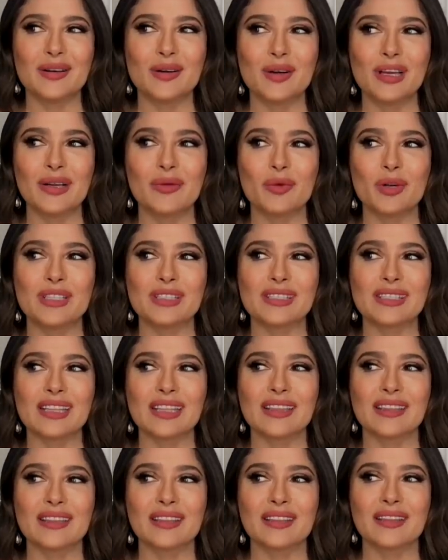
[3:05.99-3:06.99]
it was
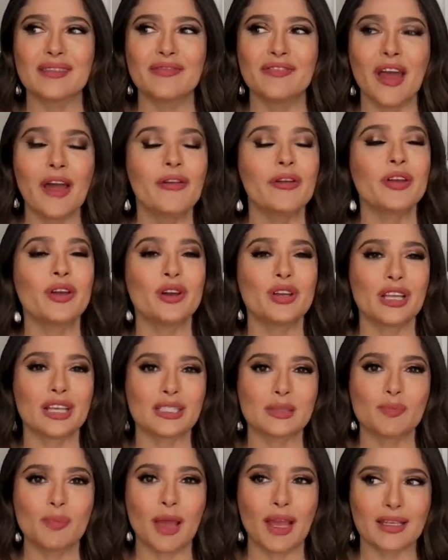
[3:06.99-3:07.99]
very
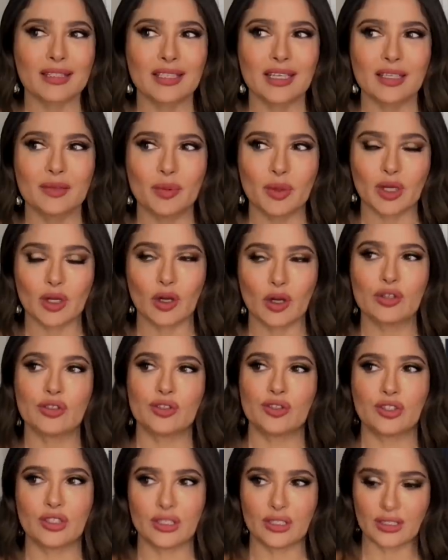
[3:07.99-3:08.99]
unexpected
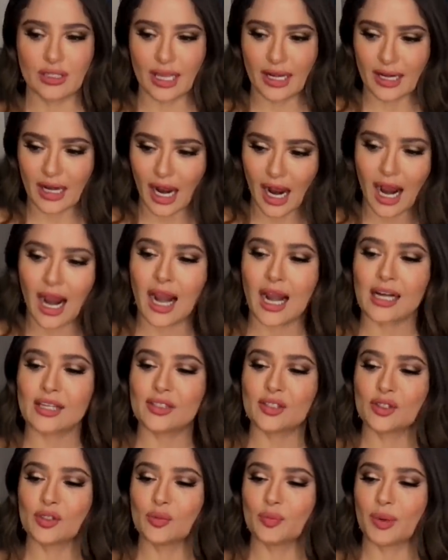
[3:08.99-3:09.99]
because there are
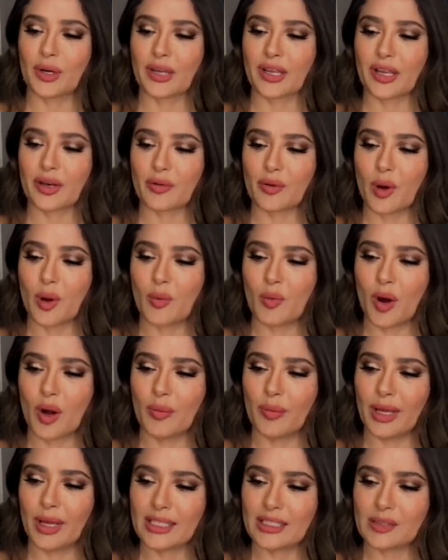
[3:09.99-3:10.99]
superhero
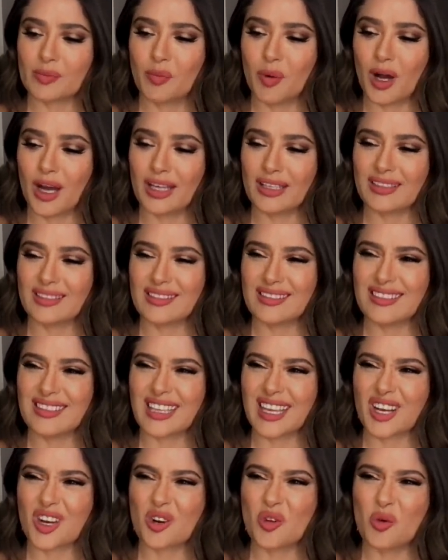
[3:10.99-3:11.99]
moments, but the
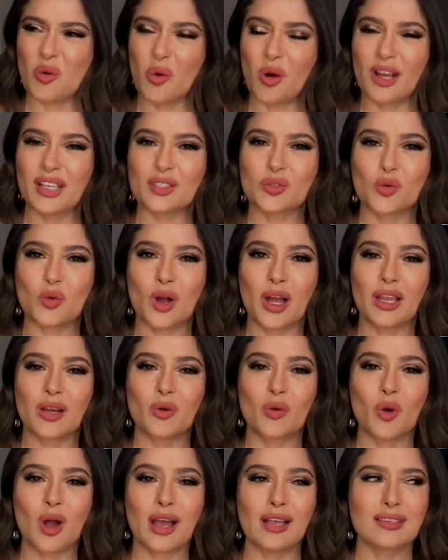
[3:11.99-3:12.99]
coolest one
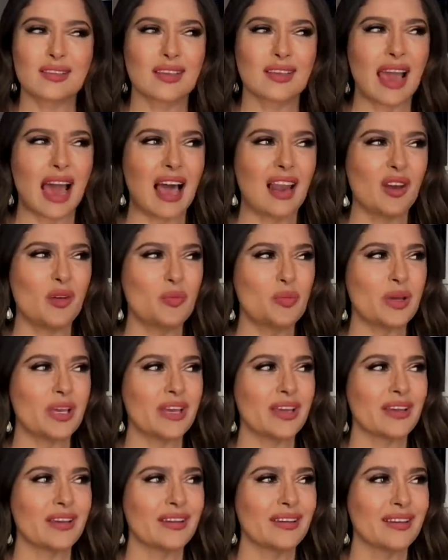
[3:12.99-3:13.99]
was
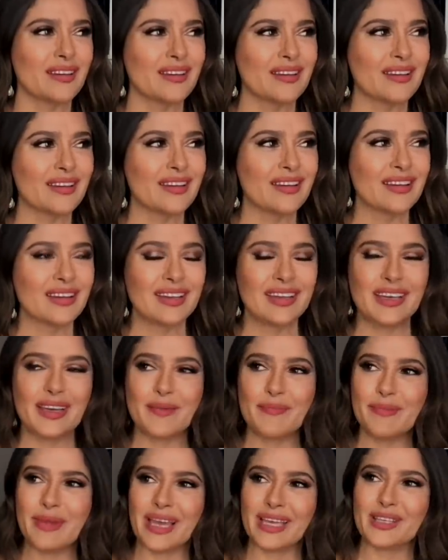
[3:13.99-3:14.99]
galloping in a
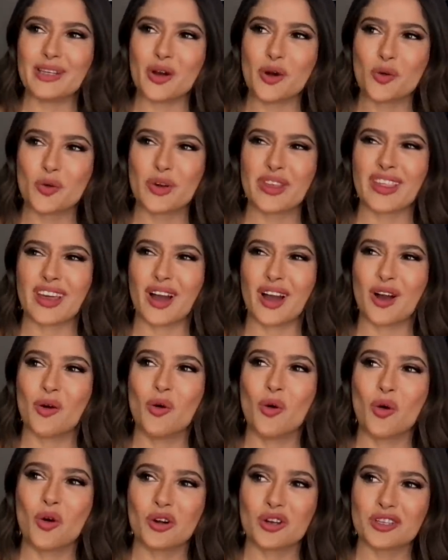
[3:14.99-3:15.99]
meadow with a
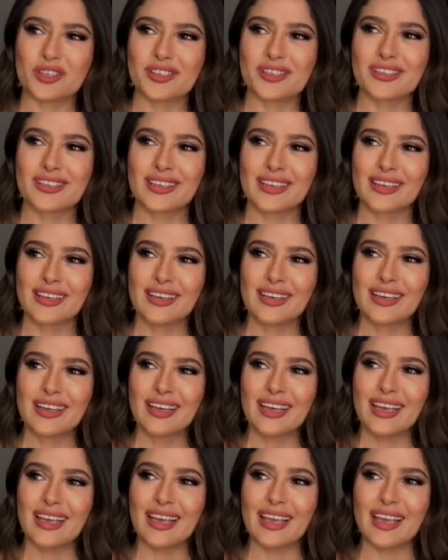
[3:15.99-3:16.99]
horse.
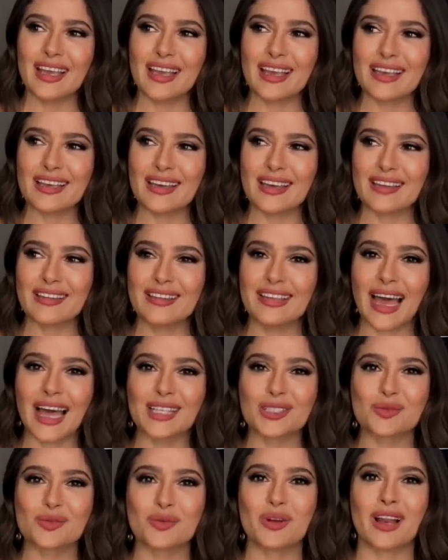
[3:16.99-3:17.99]
And
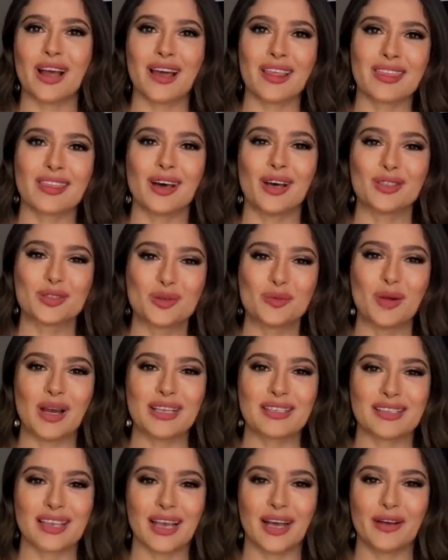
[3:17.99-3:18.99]
that's when I thought to
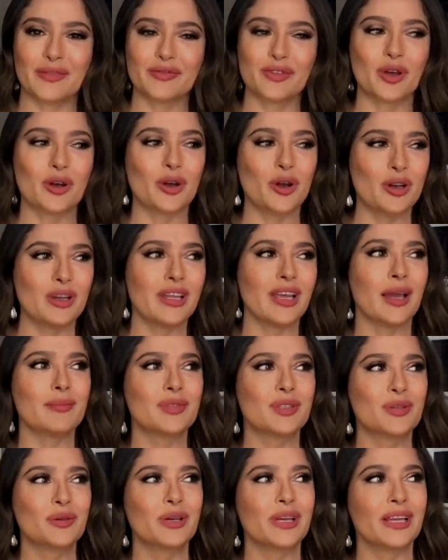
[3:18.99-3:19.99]
myself, not only I'm
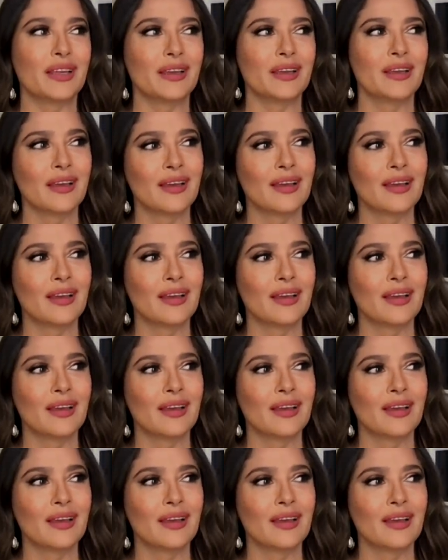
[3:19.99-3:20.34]
doing